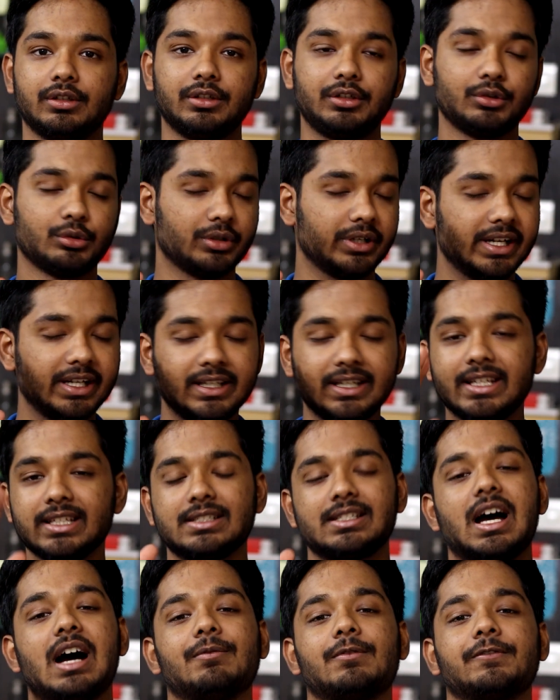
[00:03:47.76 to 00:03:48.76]
to at
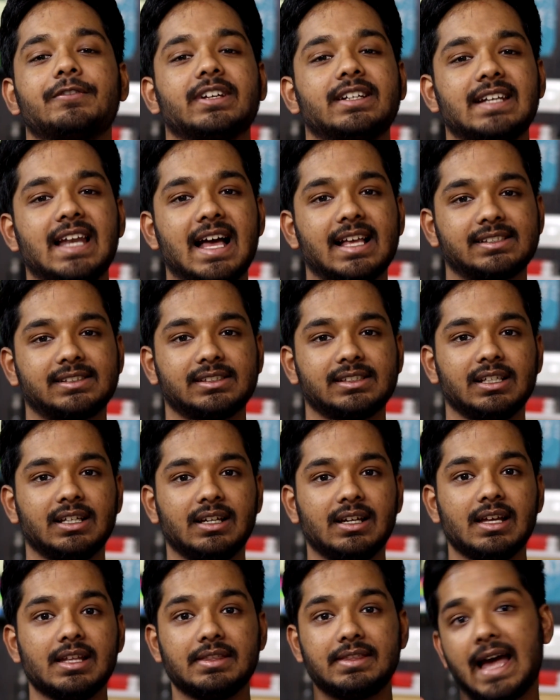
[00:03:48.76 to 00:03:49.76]
least half of the class.
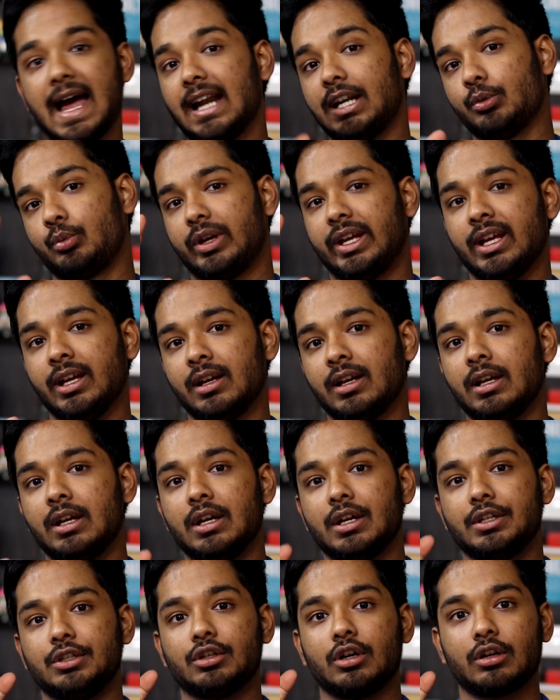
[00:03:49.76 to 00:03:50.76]
That way,
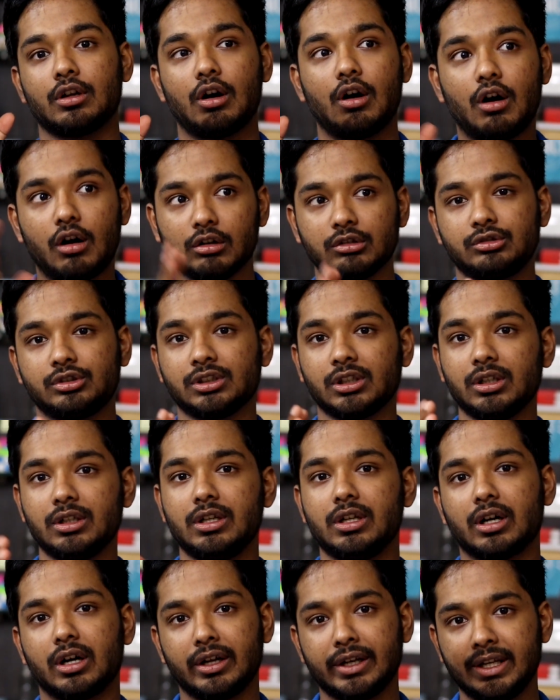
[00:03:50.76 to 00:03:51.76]
you're also
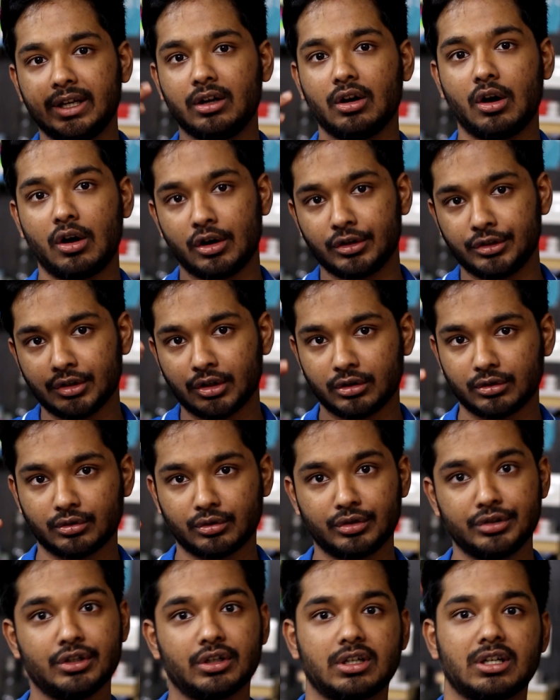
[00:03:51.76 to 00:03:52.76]
learning on your
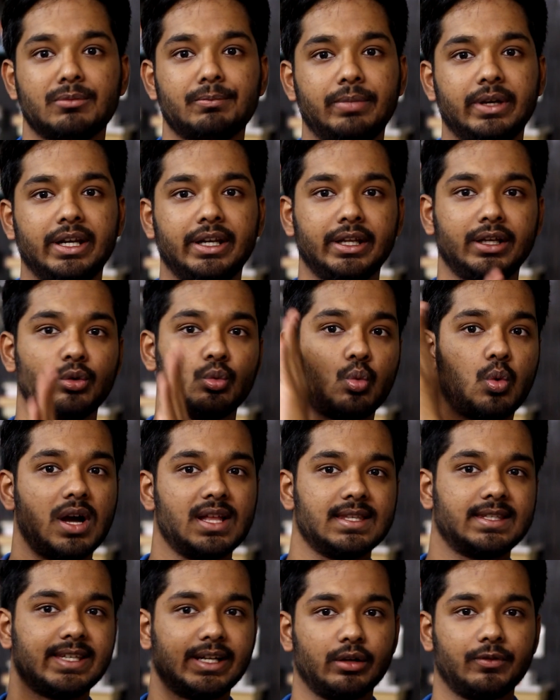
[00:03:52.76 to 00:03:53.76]
own, you're completing
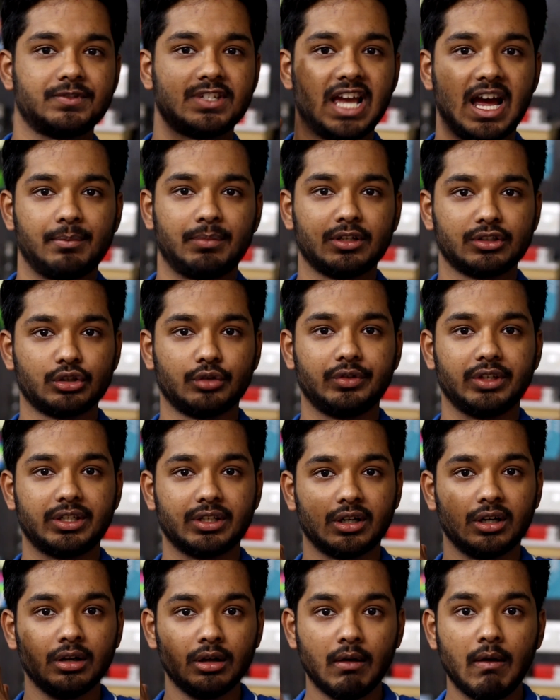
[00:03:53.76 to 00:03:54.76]
one set of chapters over
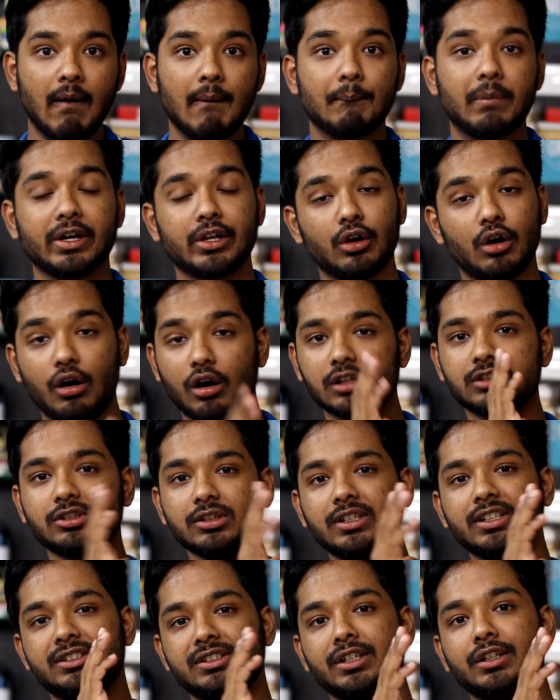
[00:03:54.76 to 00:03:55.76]
here, but you're
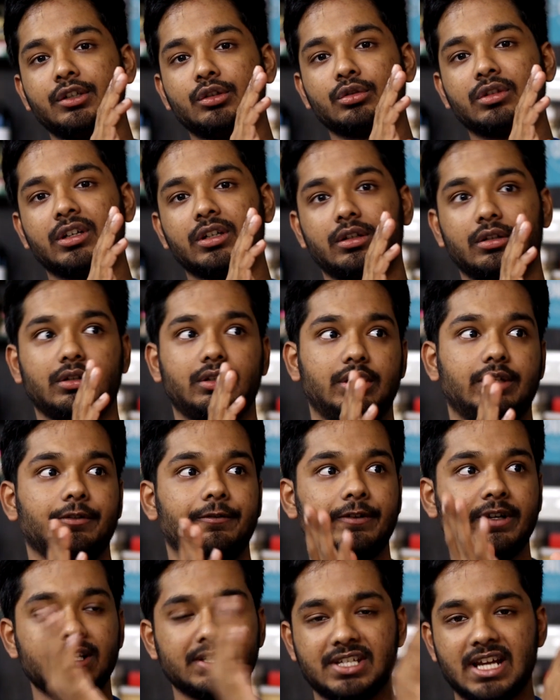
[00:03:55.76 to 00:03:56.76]
also listening to the
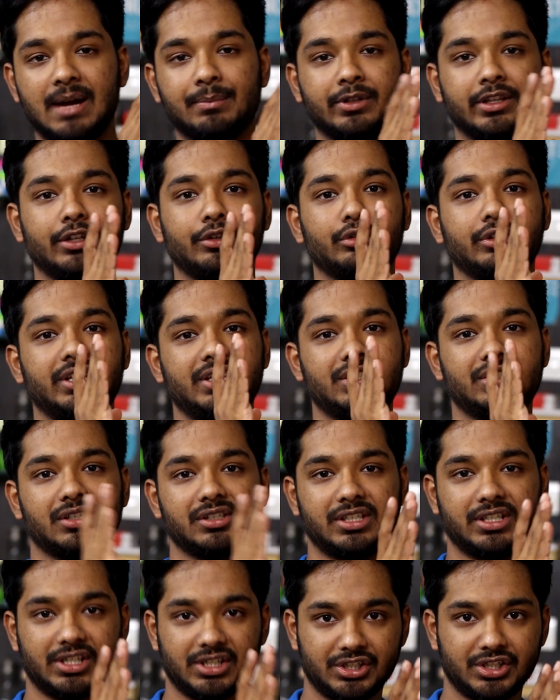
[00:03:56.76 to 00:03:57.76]
different chapter that your teacher
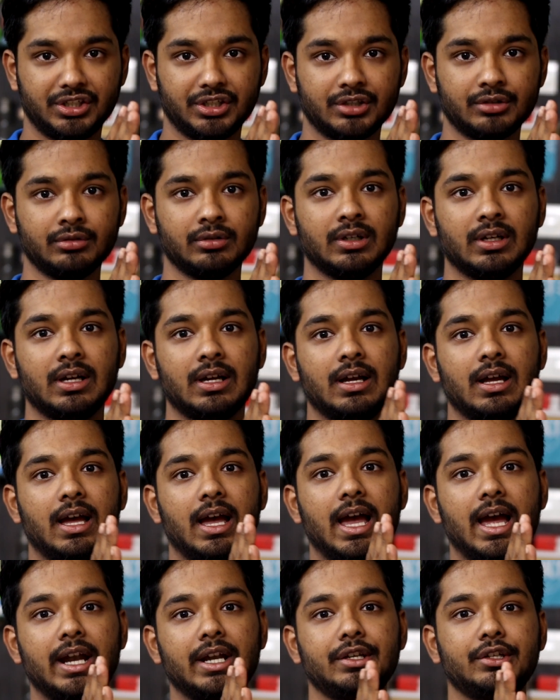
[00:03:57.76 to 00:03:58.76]
is teaching you,
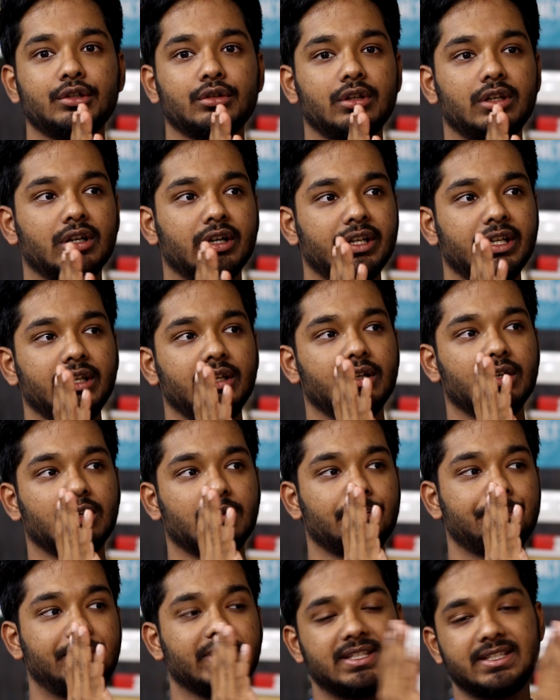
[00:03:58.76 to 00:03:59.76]
and you're
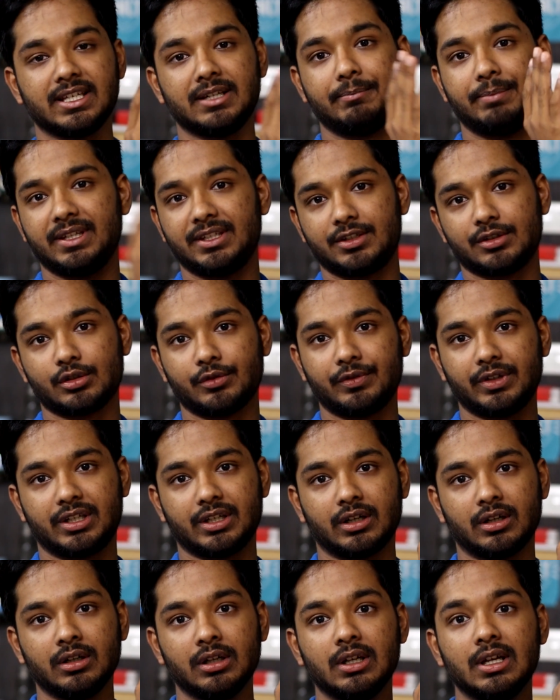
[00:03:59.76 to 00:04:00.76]
learning bits and pieces over
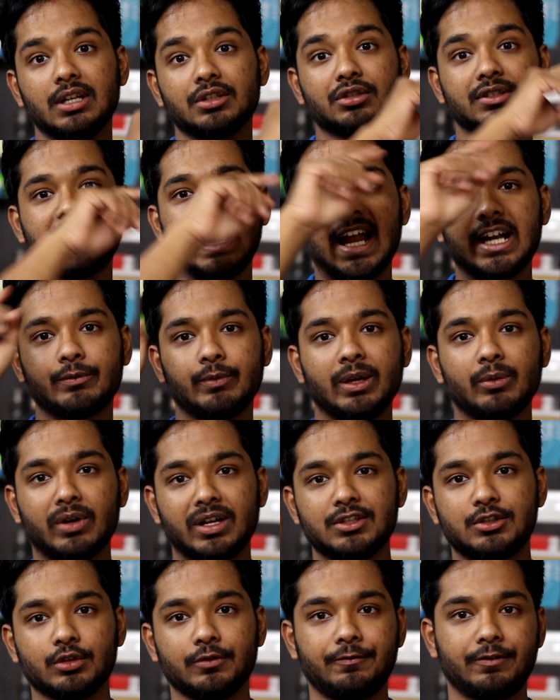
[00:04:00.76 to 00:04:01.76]
here. So that way,
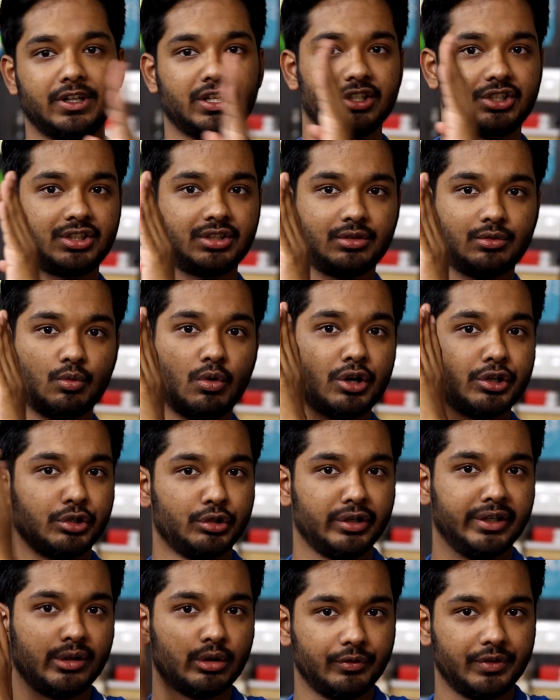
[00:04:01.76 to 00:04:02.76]
once you finish what you're
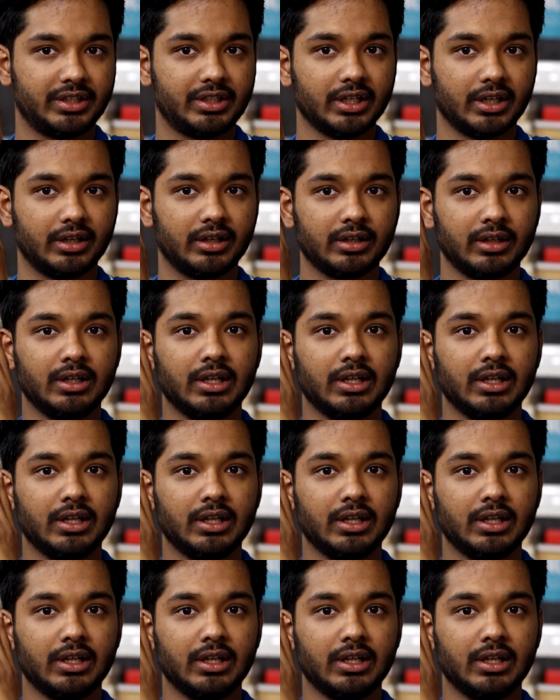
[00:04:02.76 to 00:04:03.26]
doing over here,